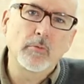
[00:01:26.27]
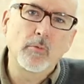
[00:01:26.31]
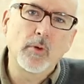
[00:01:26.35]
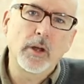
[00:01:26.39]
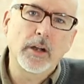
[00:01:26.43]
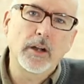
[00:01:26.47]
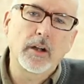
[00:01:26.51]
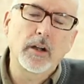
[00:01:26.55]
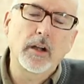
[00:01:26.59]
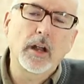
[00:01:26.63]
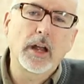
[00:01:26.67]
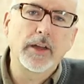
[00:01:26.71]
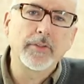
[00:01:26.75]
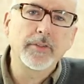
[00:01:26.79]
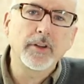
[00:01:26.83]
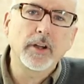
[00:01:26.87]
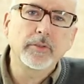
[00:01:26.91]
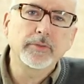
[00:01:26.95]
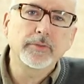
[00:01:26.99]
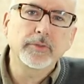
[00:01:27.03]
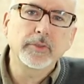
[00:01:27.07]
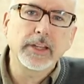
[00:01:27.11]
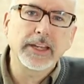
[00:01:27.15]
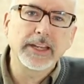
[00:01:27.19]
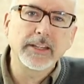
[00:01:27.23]
What are
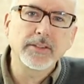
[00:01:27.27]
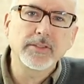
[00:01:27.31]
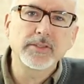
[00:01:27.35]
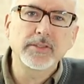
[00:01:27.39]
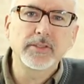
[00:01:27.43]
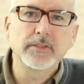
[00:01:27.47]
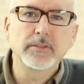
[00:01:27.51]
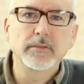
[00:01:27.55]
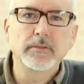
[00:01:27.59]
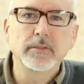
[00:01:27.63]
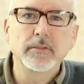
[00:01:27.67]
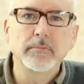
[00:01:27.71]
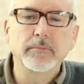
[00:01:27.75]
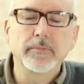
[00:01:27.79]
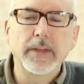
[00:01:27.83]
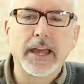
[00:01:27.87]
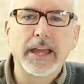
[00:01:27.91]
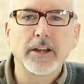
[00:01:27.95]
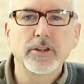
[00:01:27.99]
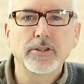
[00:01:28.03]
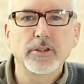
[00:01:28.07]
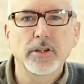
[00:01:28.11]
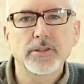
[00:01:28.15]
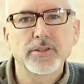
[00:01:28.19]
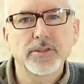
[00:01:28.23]
other fleet
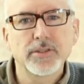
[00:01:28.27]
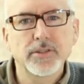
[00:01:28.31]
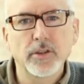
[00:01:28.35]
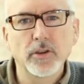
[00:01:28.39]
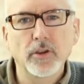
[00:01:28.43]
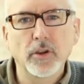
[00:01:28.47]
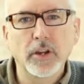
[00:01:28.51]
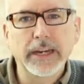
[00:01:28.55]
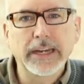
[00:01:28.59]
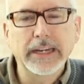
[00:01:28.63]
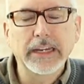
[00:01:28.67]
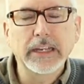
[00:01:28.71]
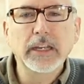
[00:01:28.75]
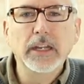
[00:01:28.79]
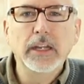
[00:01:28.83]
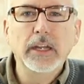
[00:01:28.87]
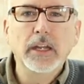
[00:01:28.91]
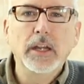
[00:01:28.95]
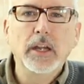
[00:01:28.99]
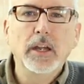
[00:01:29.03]
managers doing?